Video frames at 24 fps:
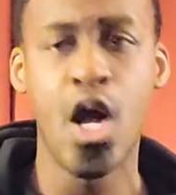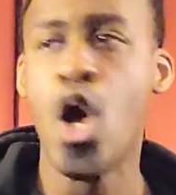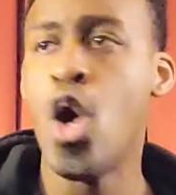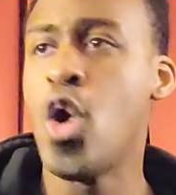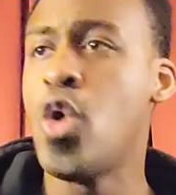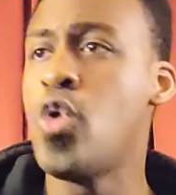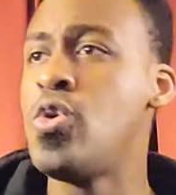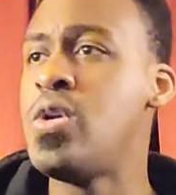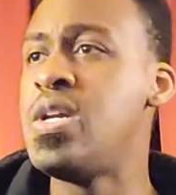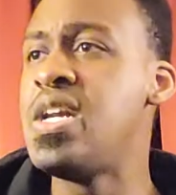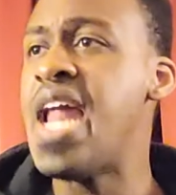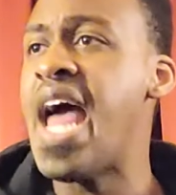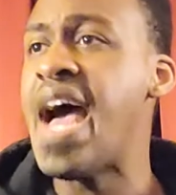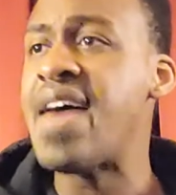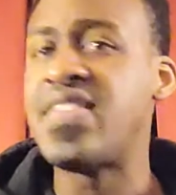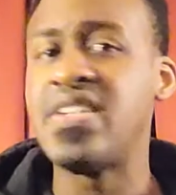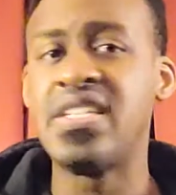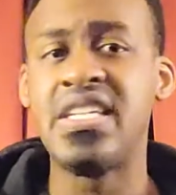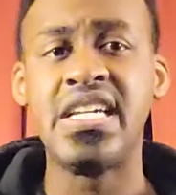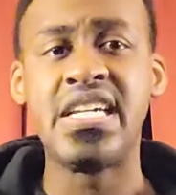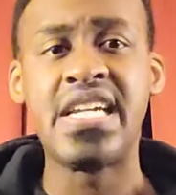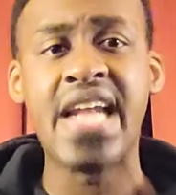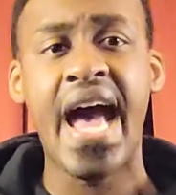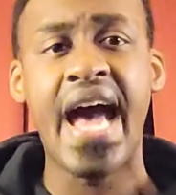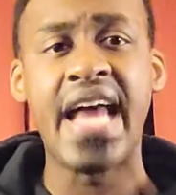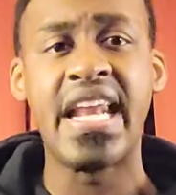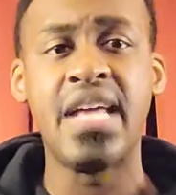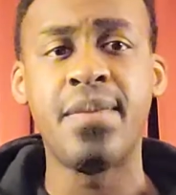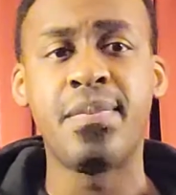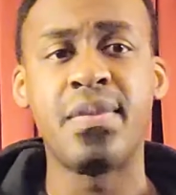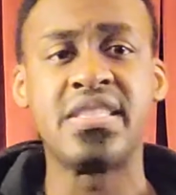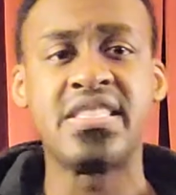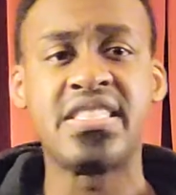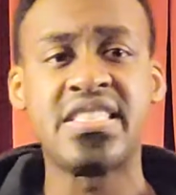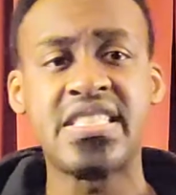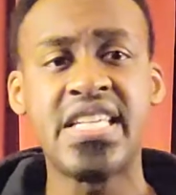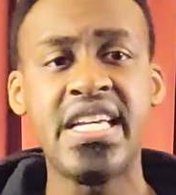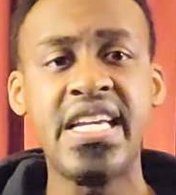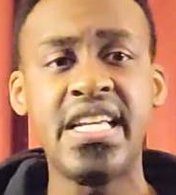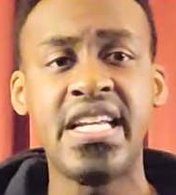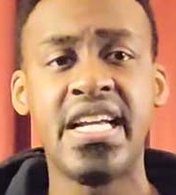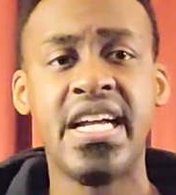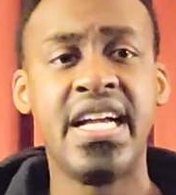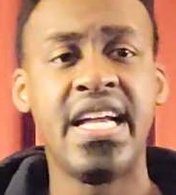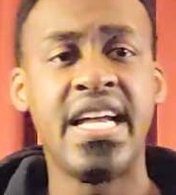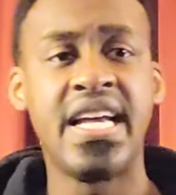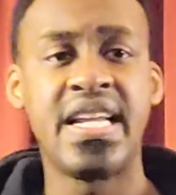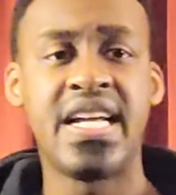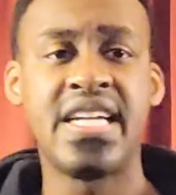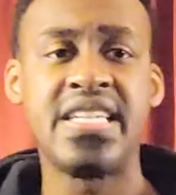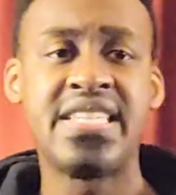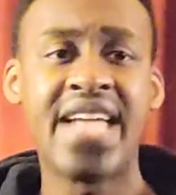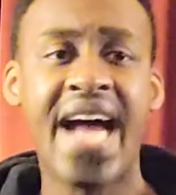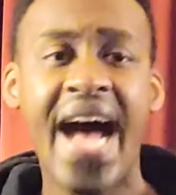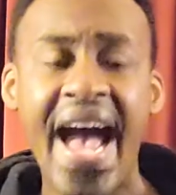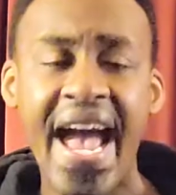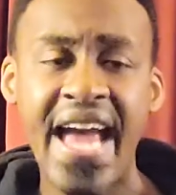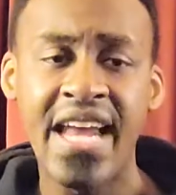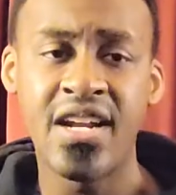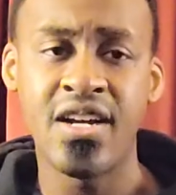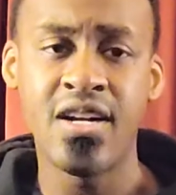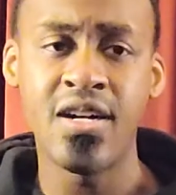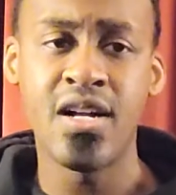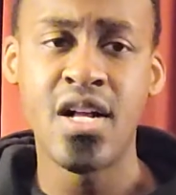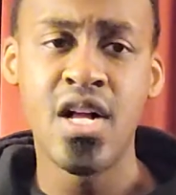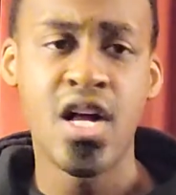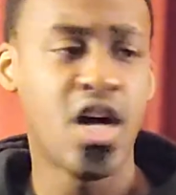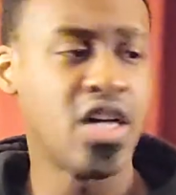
who never denied him a seat in a diner